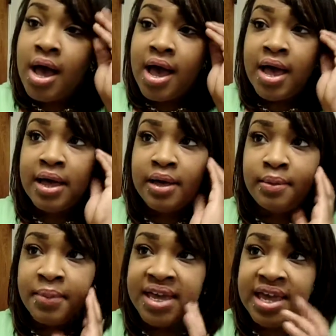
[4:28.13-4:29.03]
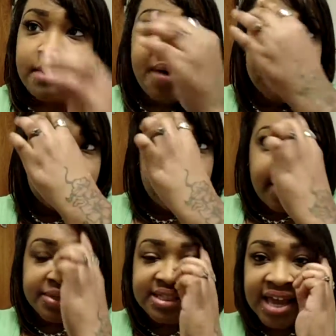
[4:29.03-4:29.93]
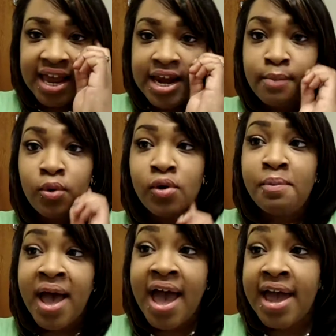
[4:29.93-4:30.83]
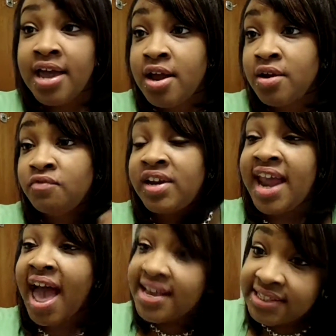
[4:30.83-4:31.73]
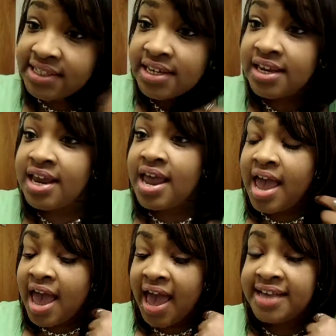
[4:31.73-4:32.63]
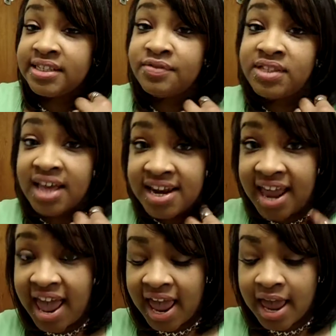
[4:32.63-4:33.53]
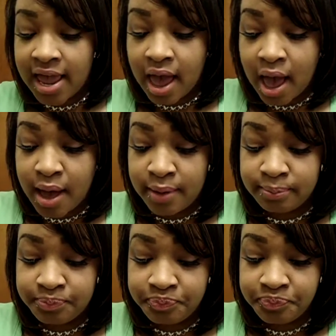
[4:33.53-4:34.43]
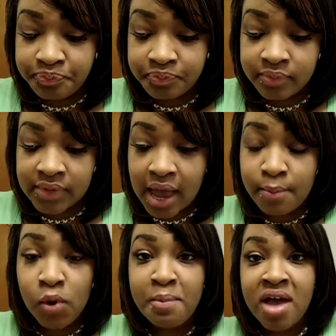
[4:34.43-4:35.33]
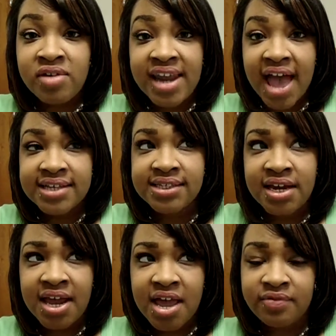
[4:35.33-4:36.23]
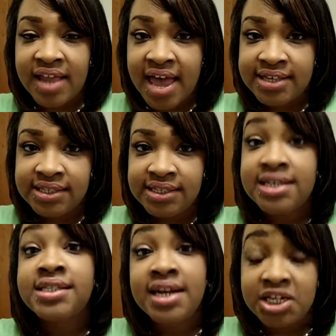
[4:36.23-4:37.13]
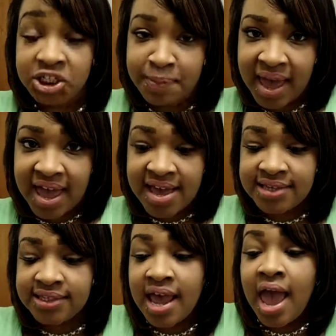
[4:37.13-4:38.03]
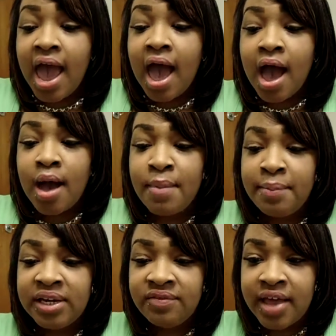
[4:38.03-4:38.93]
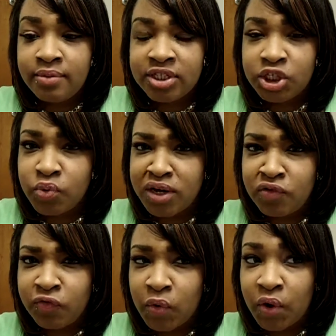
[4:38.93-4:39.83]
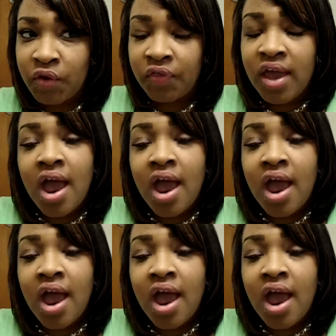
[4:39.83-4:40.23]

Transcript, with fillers: Um, again, back to what I was saying. I'm on my relaxed as of Sunday. Um, I'm on my relaxed Sunday of last. This Sunday just passed. Um, I believe that was the 24th.